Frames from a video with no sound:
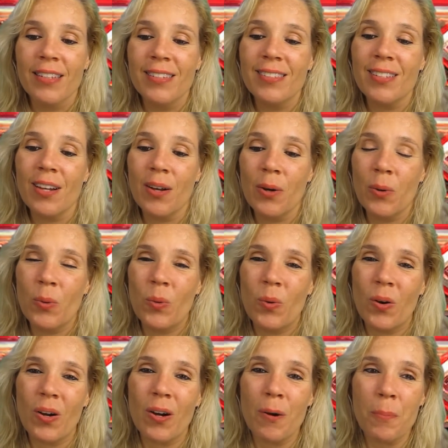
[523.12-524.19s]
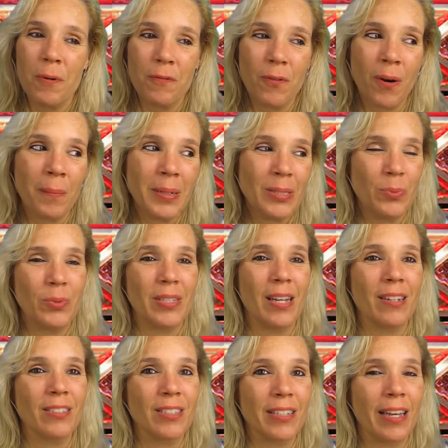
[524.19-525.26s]
So her performance was
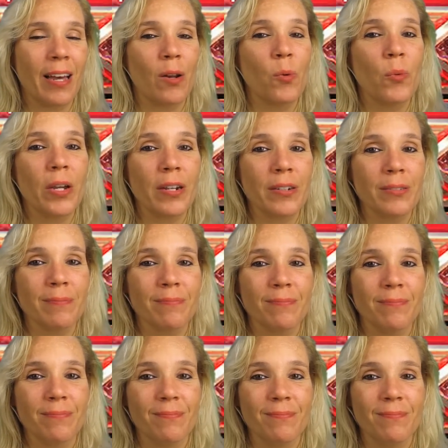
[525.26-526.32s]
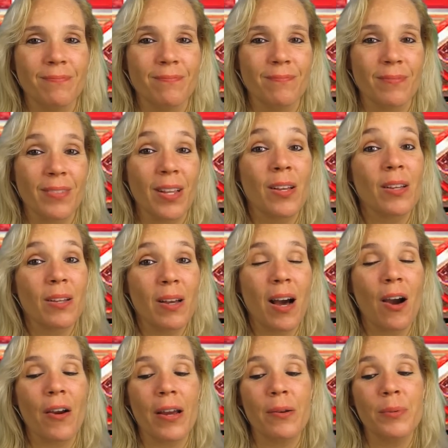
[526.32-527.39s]
actually kind of weird.
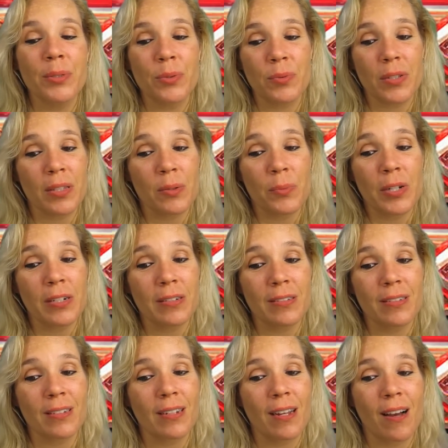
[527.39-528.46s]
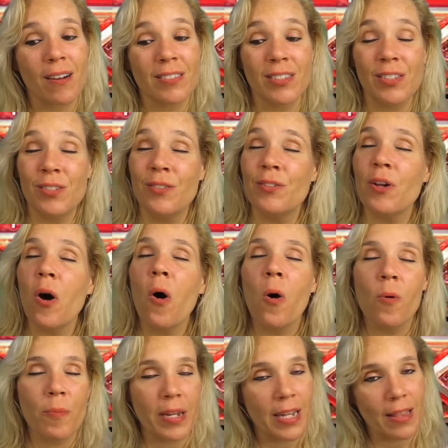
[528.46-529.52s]
Alright, it was really weird on
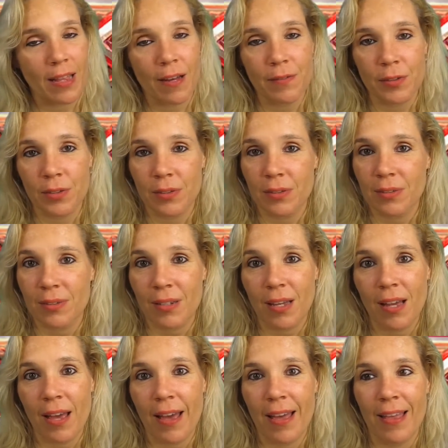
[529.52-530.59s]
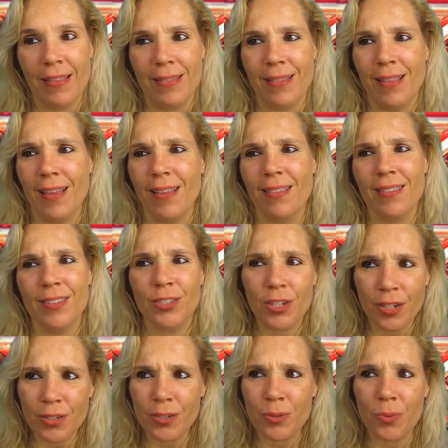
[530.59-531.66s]
so many levels. And the
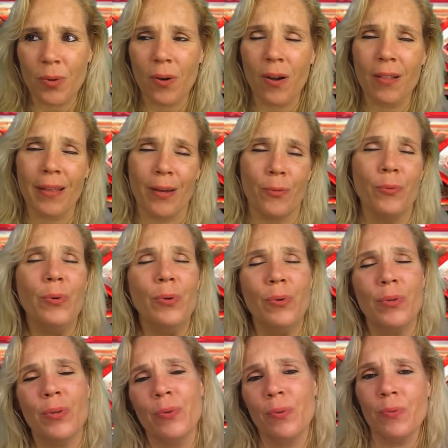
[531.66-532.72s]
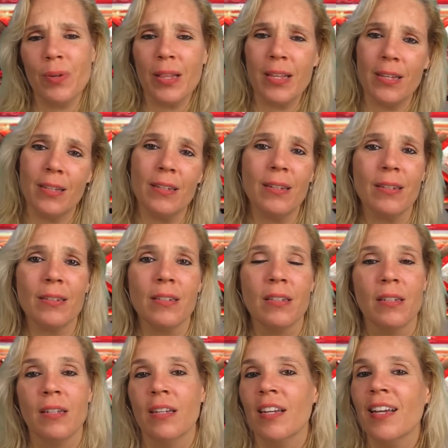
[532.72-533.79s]
judges were all like, woo, you were really good.
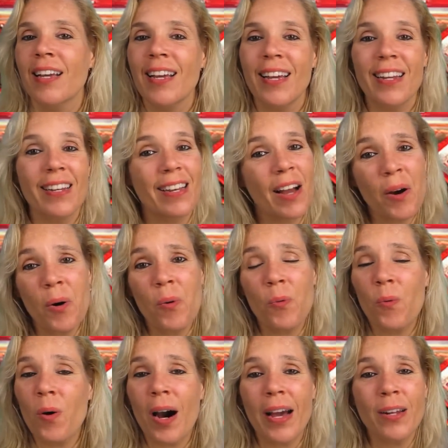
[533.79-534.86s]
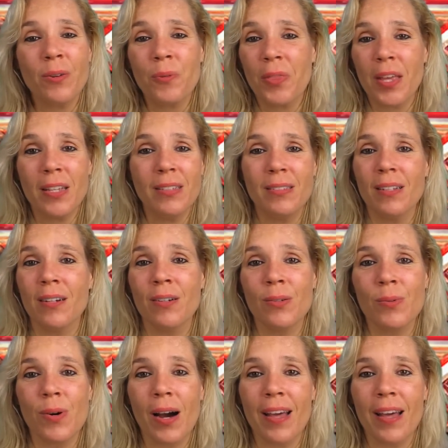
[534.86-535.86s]
No, I don't think so.